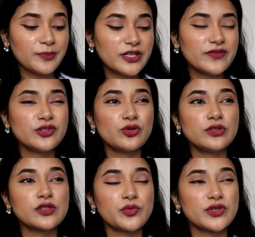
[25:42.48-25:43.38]
even
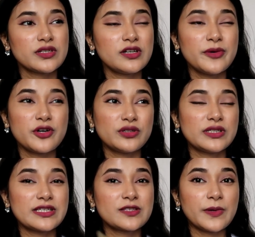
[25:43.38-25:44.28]
though this was a little bit on
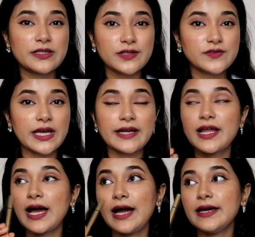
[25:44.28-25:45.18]
the expensive
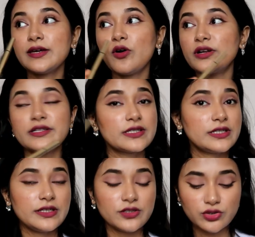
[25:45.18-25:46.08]
side, I
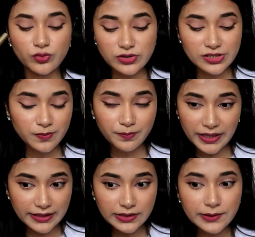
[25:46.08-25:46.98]
honestly don't
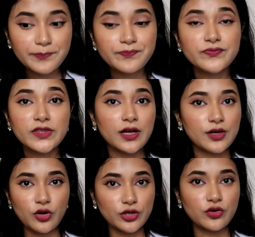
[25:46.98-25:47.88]
spend
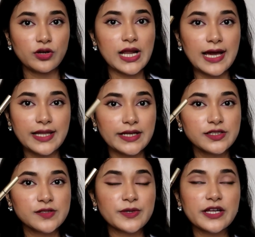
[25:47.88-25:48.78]
a lot on
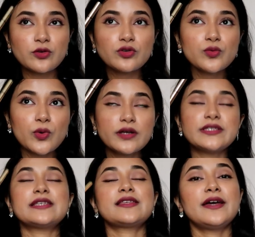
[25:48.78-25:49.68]
eyeliners, but I don't know what,
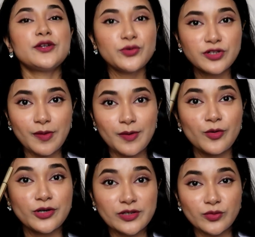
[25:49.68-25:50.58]
yes, I do
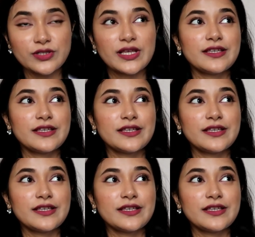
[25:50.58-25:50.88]
remember what it was.